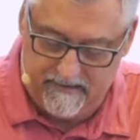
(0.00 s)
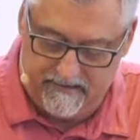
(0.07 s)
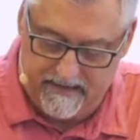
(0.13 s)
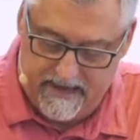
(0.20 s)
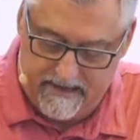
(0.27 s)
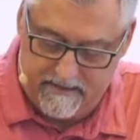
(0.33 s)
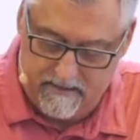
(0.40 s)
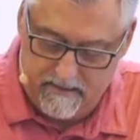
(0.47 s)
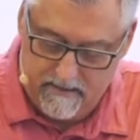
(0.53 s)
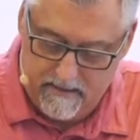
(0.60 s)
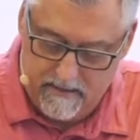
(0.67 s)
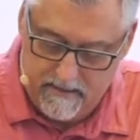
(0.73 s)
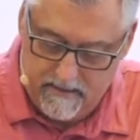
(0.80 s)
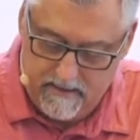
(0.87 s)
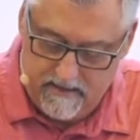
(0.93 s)
He said,
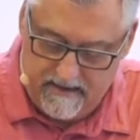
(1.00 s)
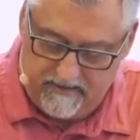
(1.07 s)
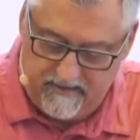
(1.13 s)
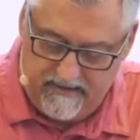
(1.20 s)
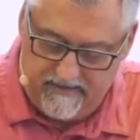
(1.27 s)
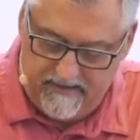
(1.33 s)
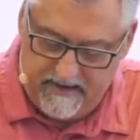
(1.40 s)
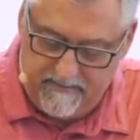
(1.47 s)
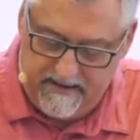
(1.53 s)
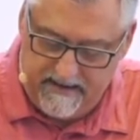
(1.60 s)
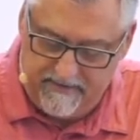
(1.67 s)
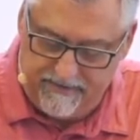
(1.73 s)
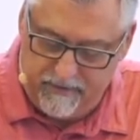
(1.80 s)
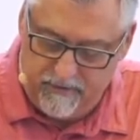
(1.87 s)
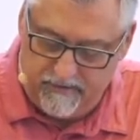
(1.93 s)
It's easy to be
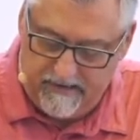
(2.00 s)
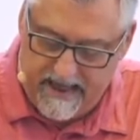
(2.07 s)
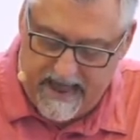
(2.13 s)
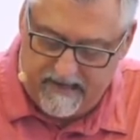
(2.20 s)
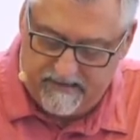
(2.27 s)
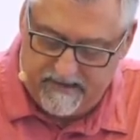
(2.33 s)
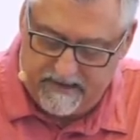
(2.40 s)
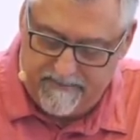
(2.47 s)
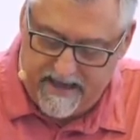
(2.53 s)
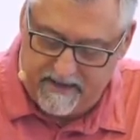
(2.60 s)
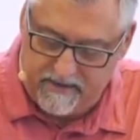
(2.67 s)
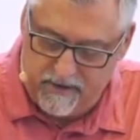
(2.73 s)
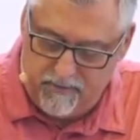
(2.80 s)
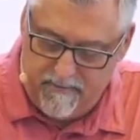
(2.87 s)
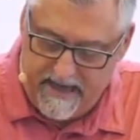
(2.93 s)
enthusiastic
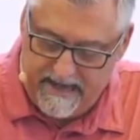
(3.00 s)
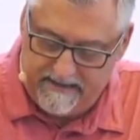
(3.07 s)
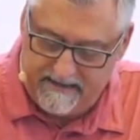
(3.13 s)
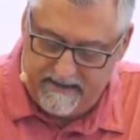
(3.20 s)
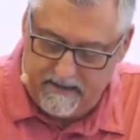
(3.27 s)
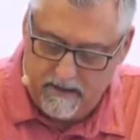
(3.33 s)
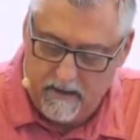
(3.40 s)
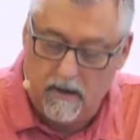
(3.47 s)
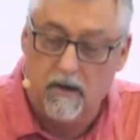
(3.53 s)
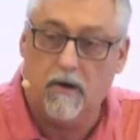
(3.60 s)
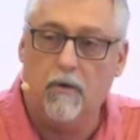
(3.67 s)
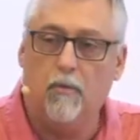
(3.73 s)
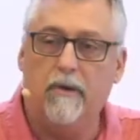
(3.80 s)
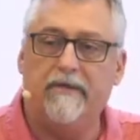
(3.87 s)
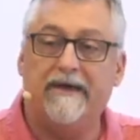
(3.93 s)
about humanity
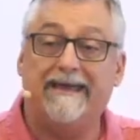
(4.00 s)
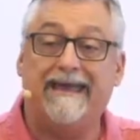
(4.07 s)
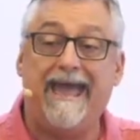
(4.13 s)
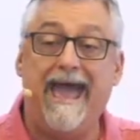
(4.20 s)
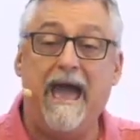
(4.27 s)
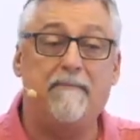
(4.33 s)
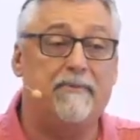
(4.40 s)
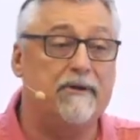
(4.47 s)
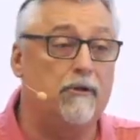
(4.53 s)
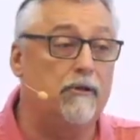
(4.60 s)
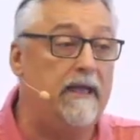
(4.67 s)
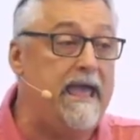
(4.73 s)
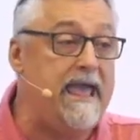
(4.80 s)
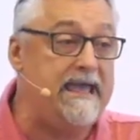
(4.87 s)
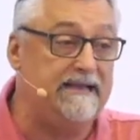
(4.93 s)
with a
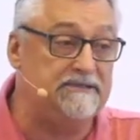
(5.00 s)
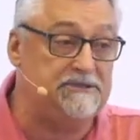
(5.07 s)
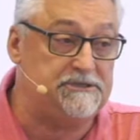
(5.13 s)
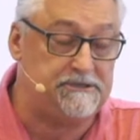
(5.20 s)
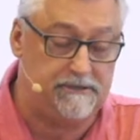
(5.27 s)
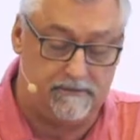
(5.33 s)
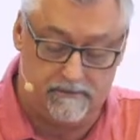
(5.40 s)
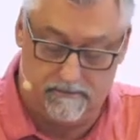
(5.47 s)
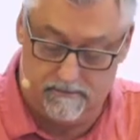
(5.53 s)
capital H.